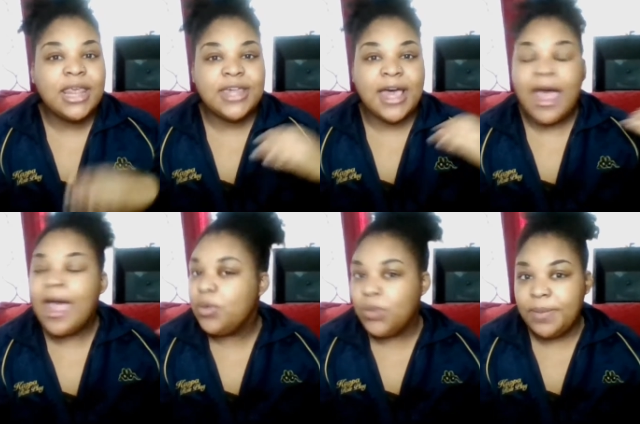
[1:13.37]
that
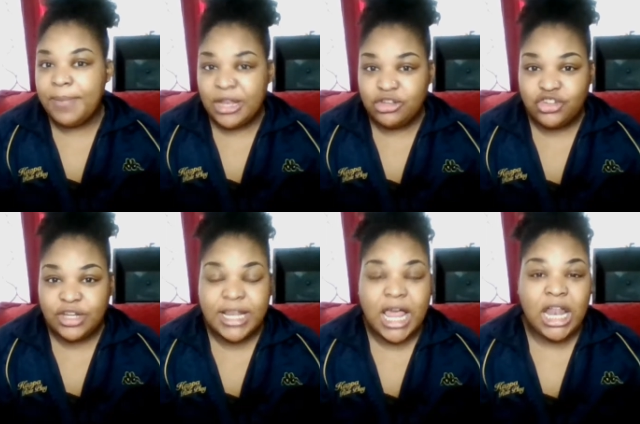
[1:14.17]
I will
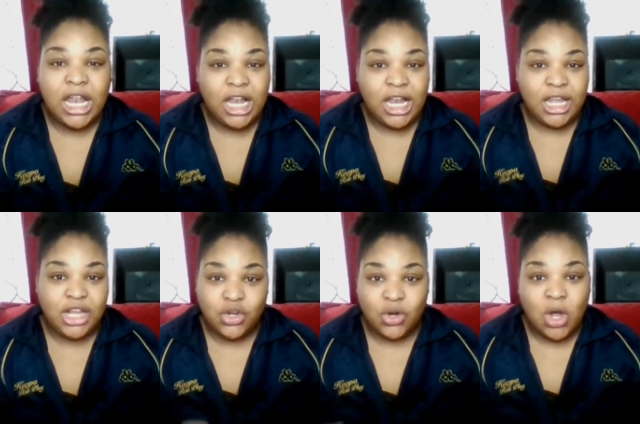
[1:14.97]
mention
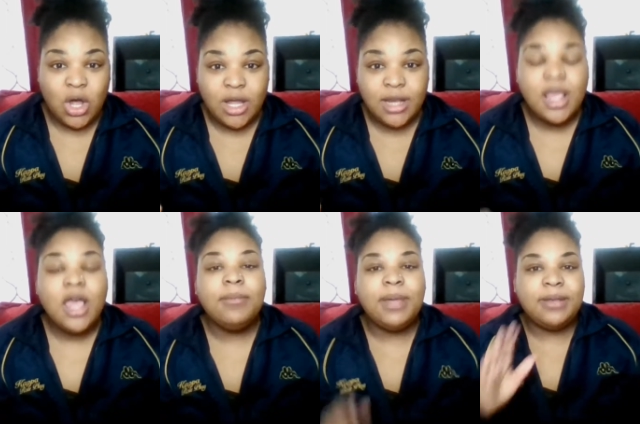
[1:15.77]
later on.
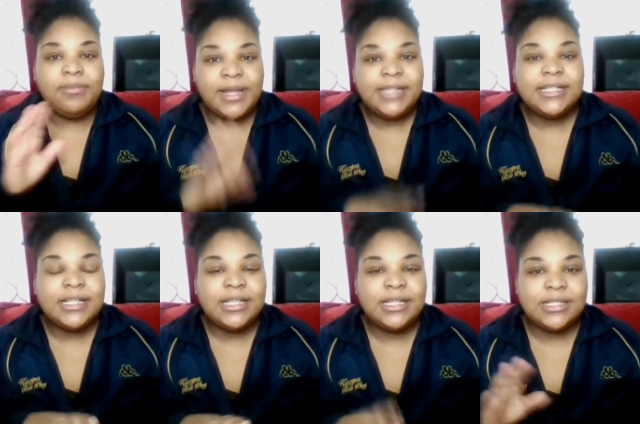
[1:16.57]
But
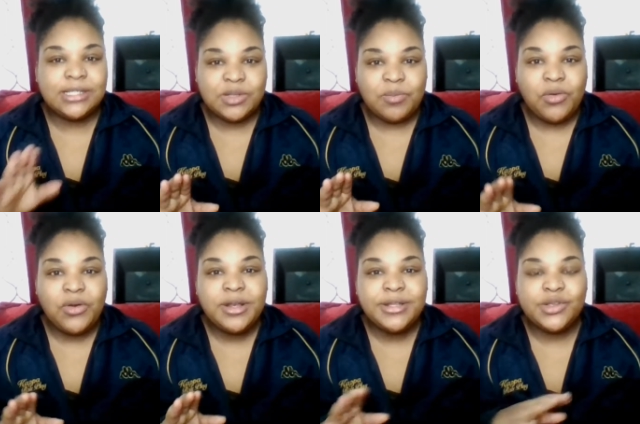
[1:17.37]
basically, this is
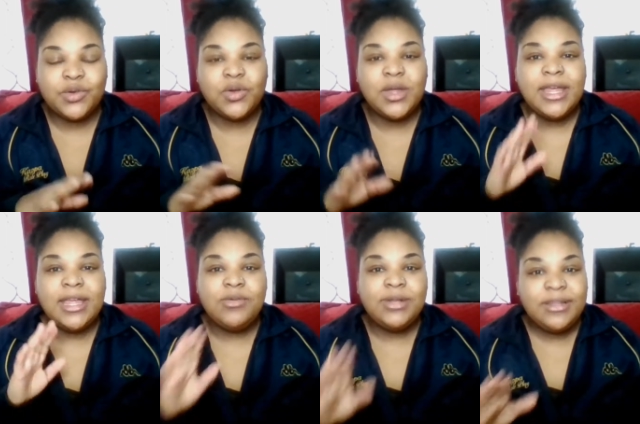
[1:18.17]
important. So
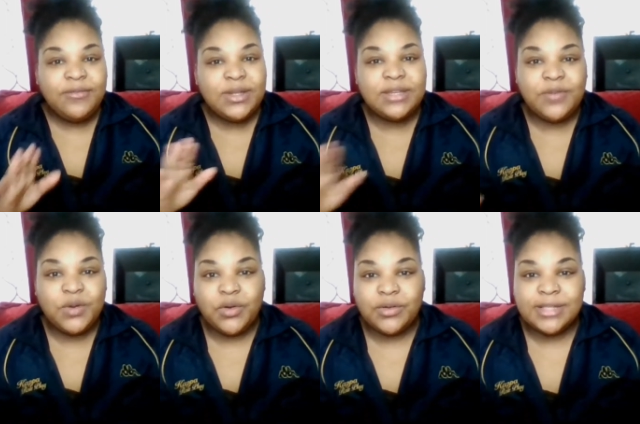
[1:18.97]
he would live with
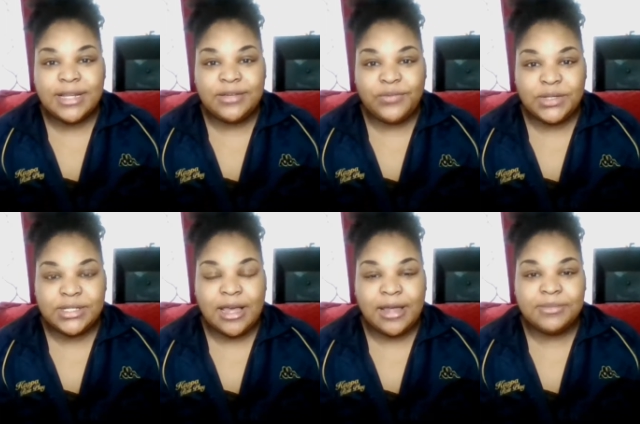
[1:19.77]
different girls at different
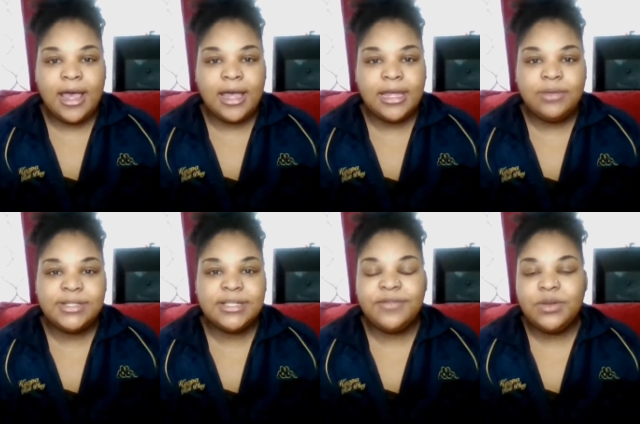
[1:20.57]
times. Uh, he
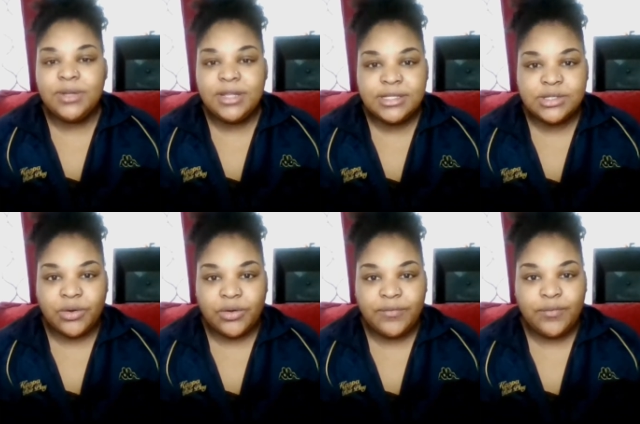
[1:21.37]
was living with this
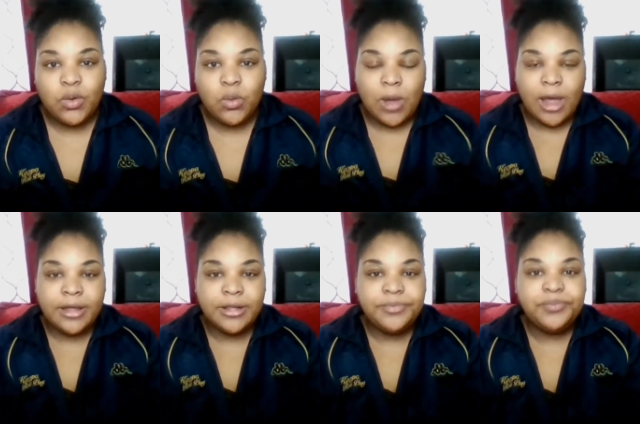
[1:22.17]
girl for a
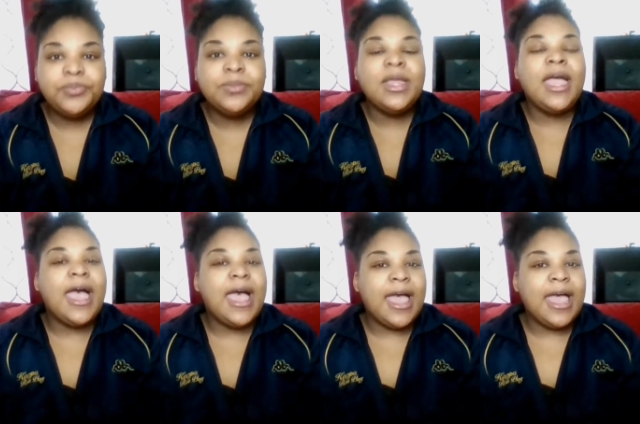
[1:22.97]
while
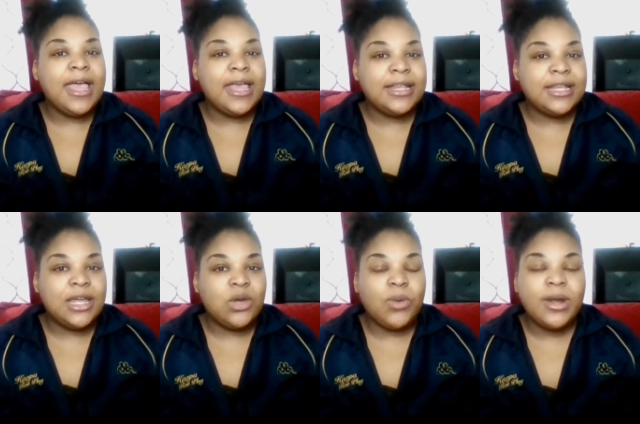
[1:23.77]

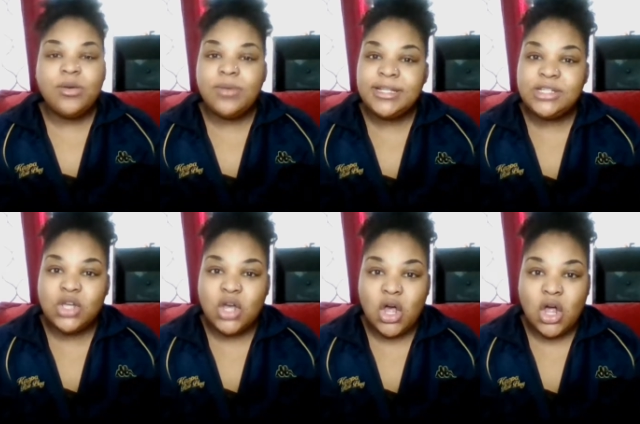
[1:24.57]
and we're going to
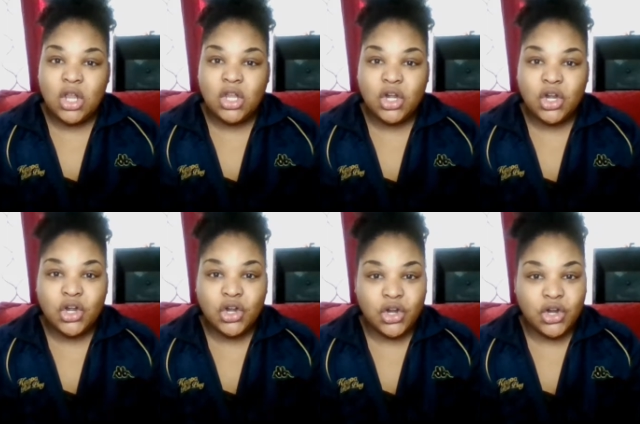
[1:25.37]
call
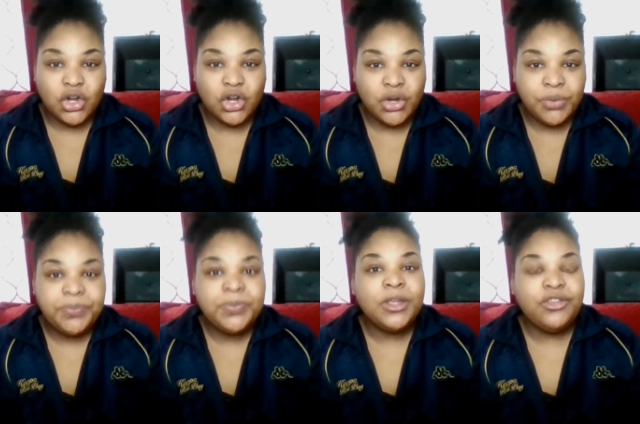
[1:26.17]
her
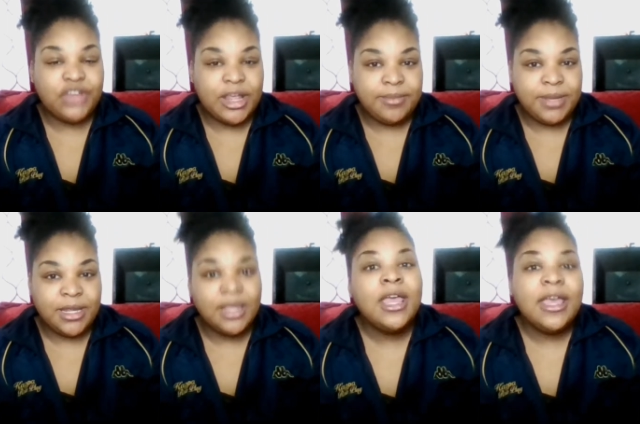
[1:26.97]

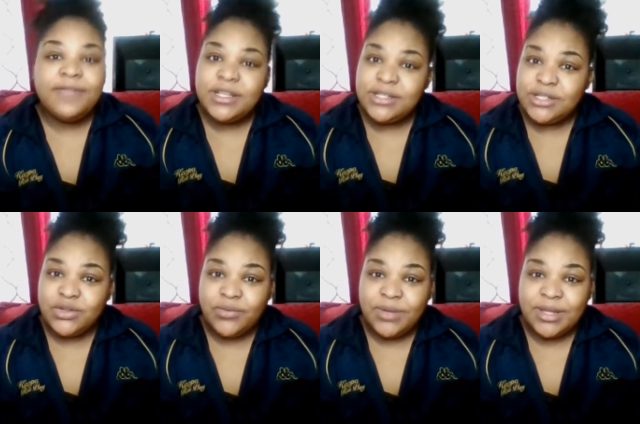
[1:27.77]
Jamie. If this is
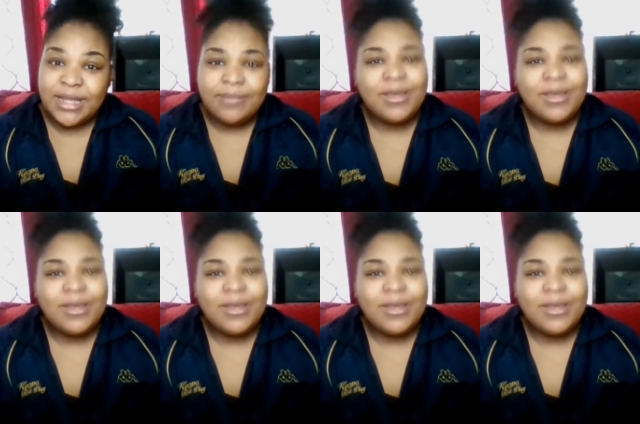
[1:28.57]
her real name,